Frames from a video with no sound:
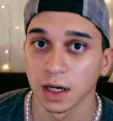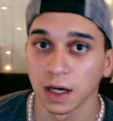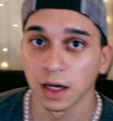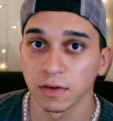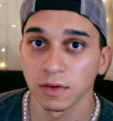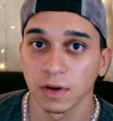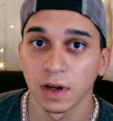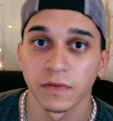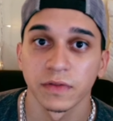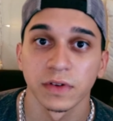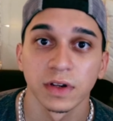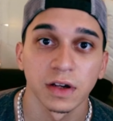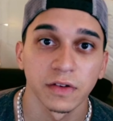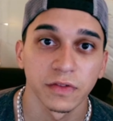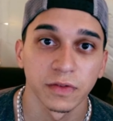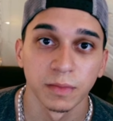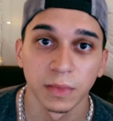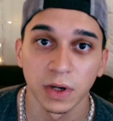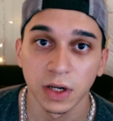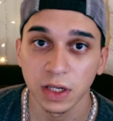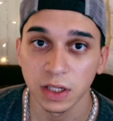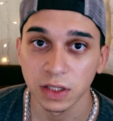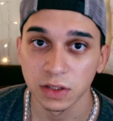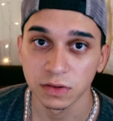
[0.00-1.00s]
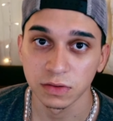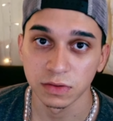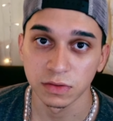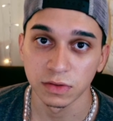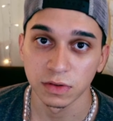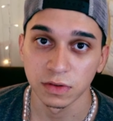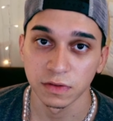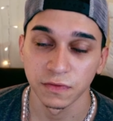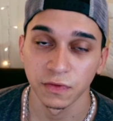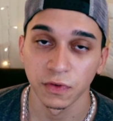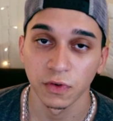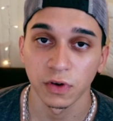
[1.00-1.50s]
I don't have enough money
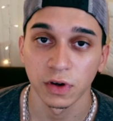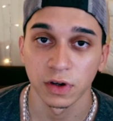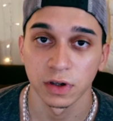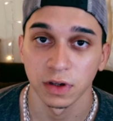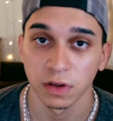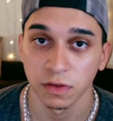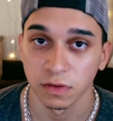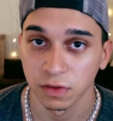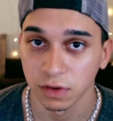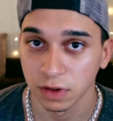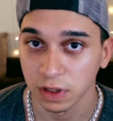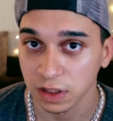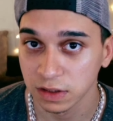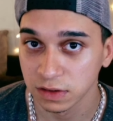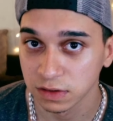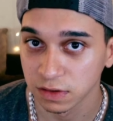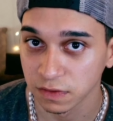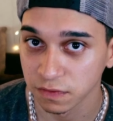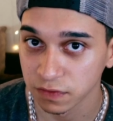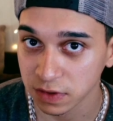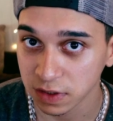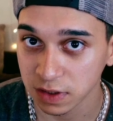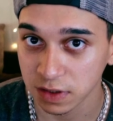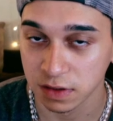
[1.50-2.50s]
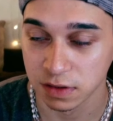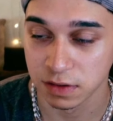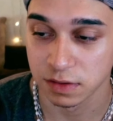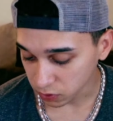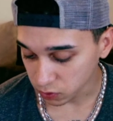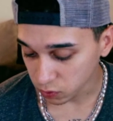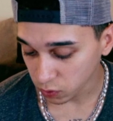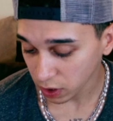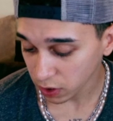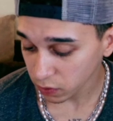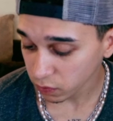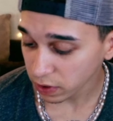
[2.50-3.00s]
to afford another lens of this.
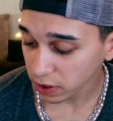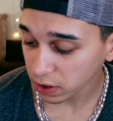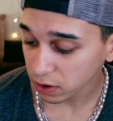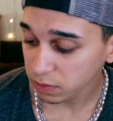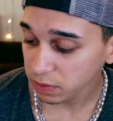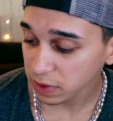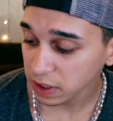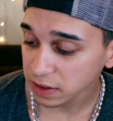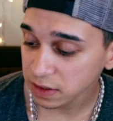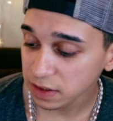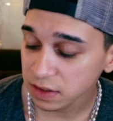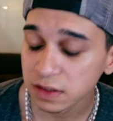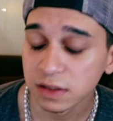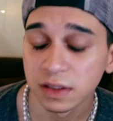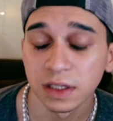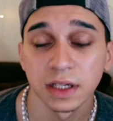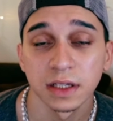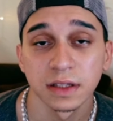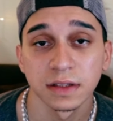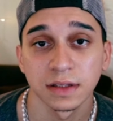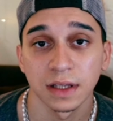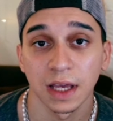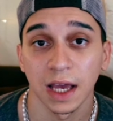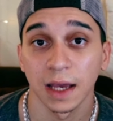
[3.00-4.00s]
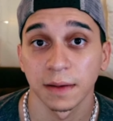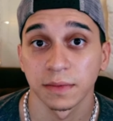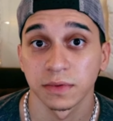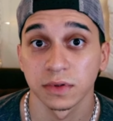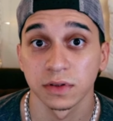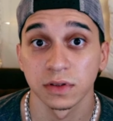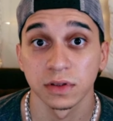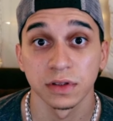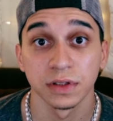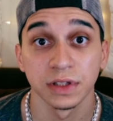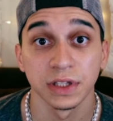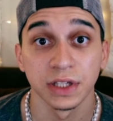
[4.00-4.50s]
Do I recommend this lens?
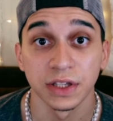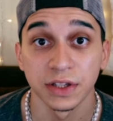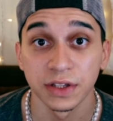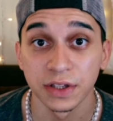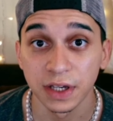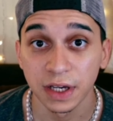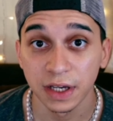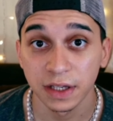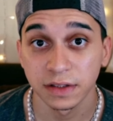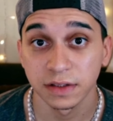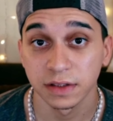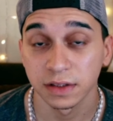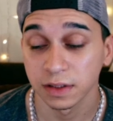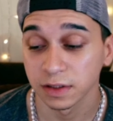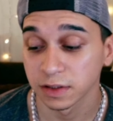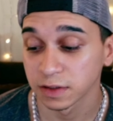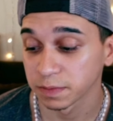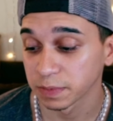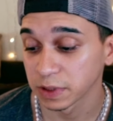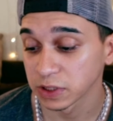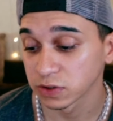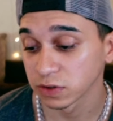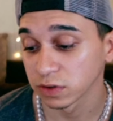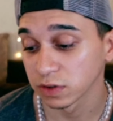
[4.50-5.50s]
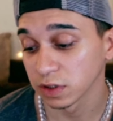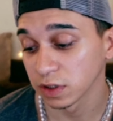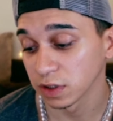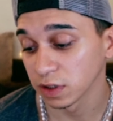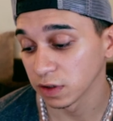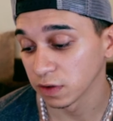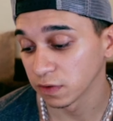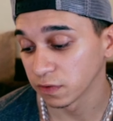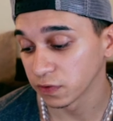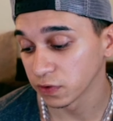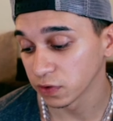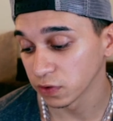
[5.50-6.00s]
Absolutely yes,
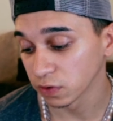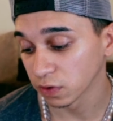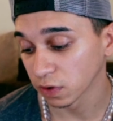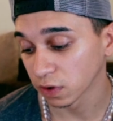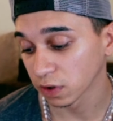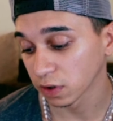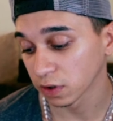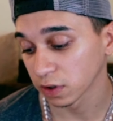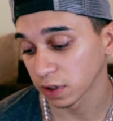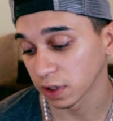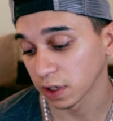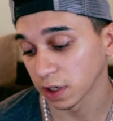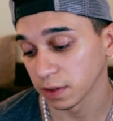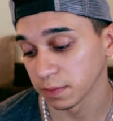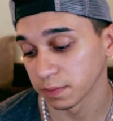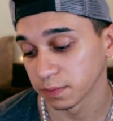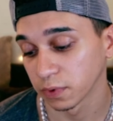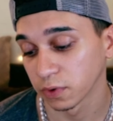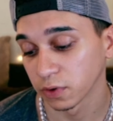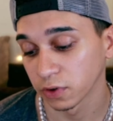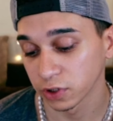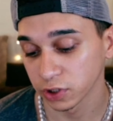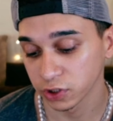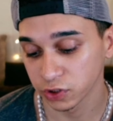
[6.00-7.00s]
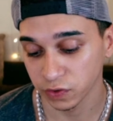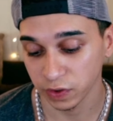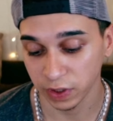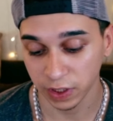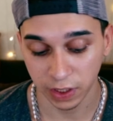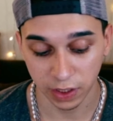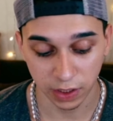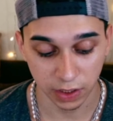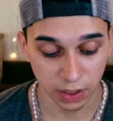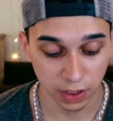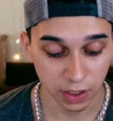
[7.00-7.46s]
especially if you are a portrait